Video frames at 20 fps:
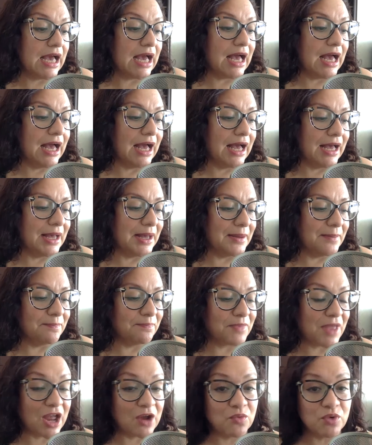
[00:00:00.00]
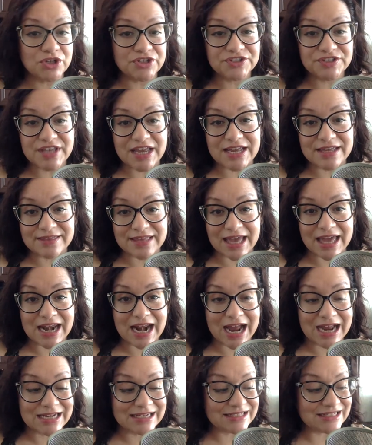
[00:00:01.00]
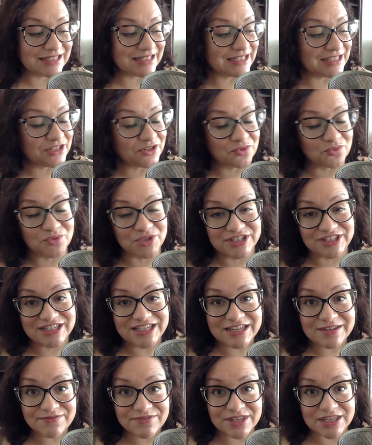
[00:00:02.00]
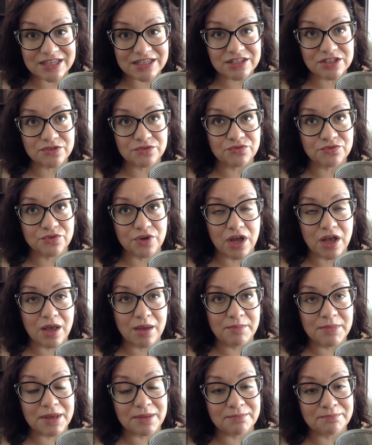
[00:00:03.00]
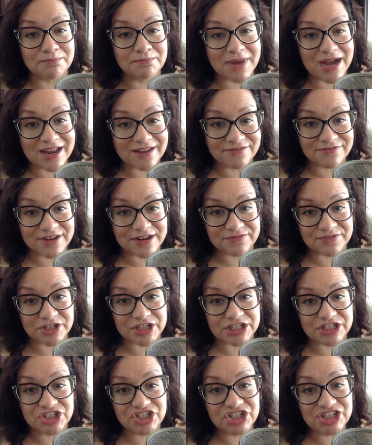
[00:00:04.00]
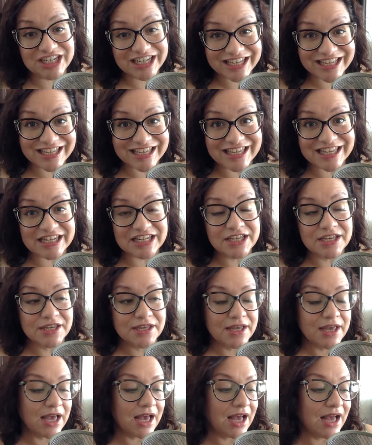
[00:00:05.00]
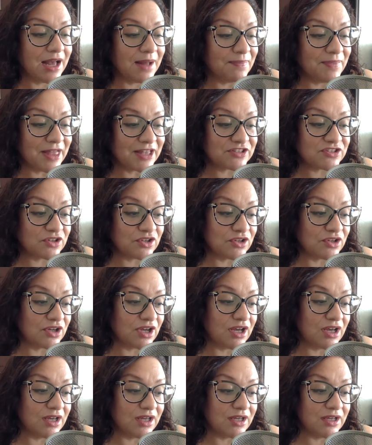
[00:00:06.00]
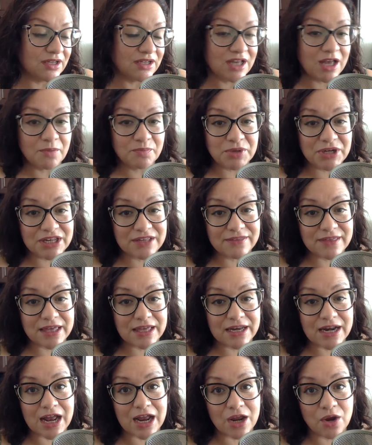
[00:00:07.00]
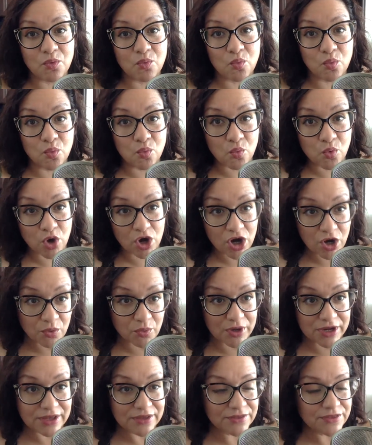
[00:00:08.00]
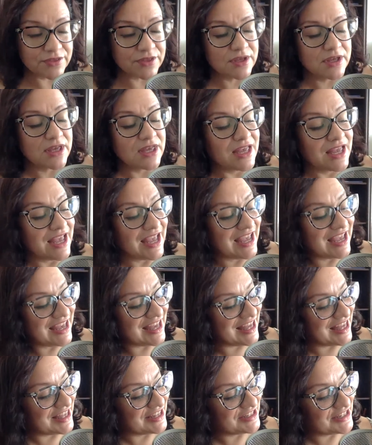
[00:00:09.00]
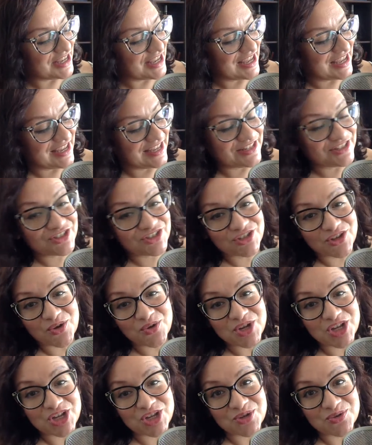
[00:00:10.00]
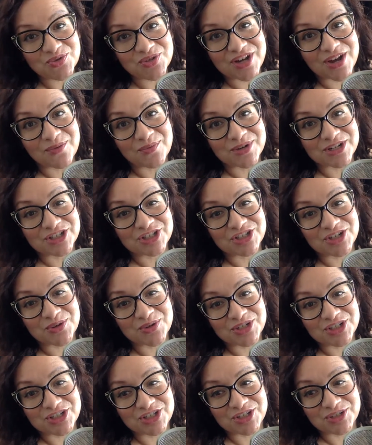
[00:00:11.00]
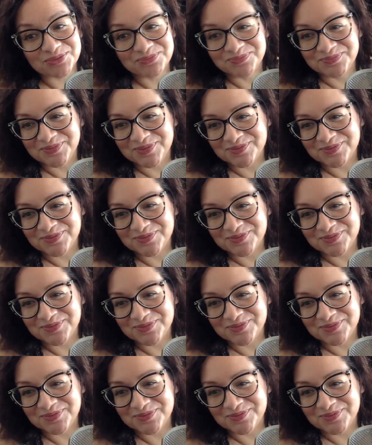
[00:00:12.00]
I will say that I did receive this from My Favorite Chicken. That's a company that I work with, and it's so cute. I want to show it to you.